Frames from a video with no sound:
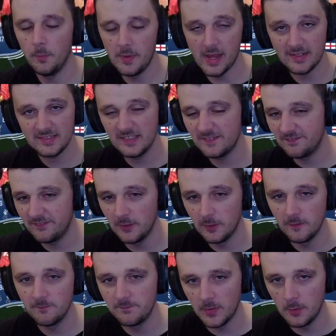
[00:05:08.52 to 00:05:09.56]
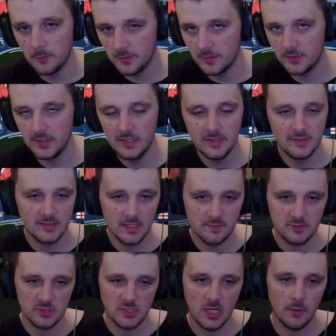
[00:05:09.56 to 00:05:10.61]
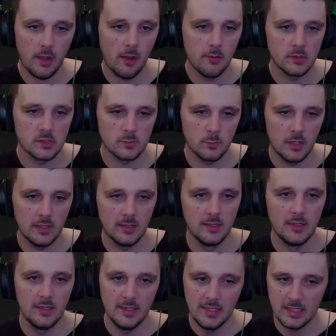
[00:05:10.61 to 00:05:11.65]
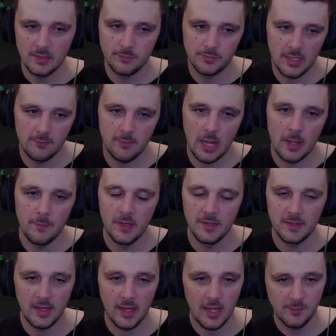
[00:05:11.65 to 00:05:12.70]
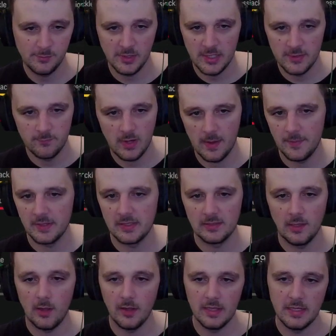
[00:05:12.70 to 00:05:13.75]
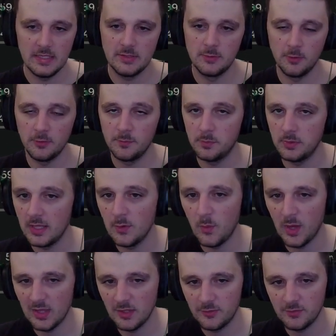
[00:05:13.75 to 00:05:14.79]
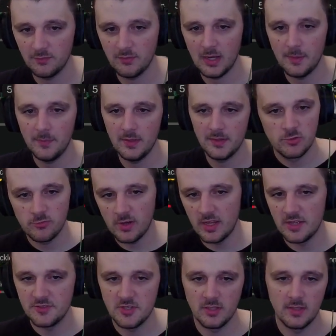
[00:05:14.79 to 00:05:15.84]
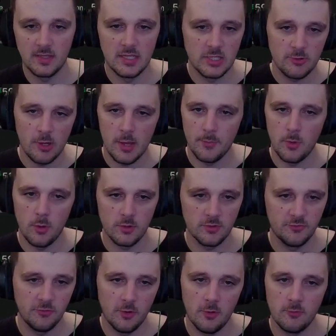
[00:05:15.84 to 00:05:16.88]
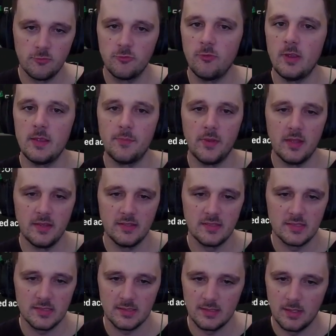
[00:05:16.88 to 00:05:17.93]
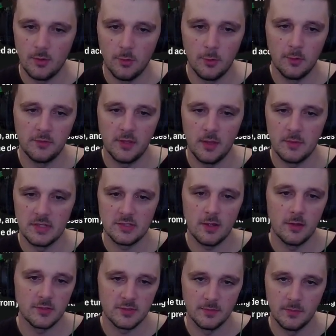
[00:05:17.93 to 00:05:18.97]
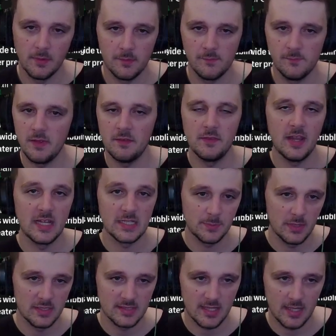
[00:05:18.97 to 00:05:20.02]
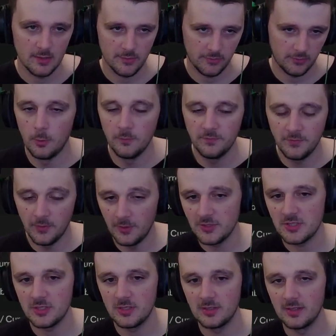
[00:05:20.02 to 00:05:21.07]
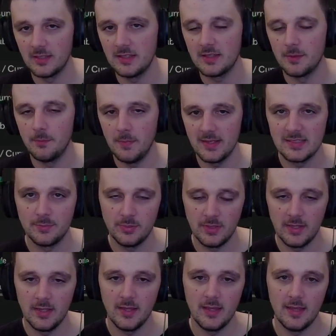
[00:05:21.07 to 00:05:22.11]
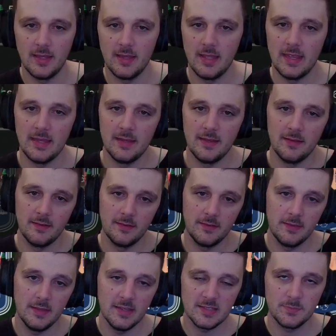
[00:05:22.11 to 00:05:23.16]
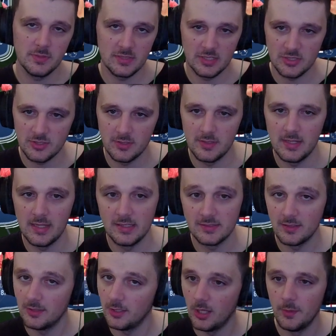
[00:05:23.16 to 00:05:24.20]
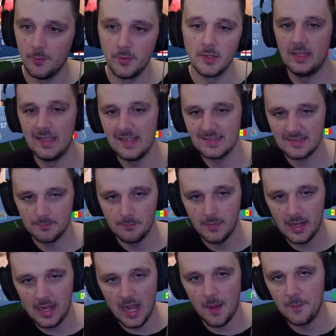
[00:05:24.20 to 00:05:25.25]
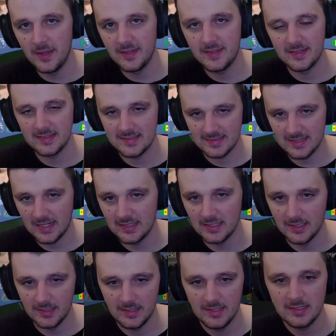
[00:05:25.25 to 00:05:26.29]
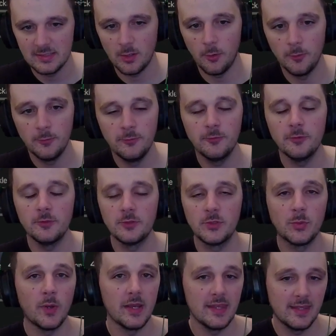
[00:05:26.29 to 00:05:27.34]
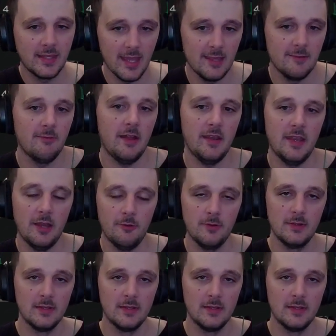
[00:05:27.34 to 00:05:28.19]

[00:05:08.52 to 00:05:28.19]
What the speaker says: next is Phil Foden. He deserves a shout out as well. He can play right mid. I've played him right mid a lot. He does play well as a right mid. Great agility, great ball control, great pace. Also, he's got some very nice play styles. Unfortunately, the meta player in this position is a lot of money. It's Mohamed Salah. He's 120k right now.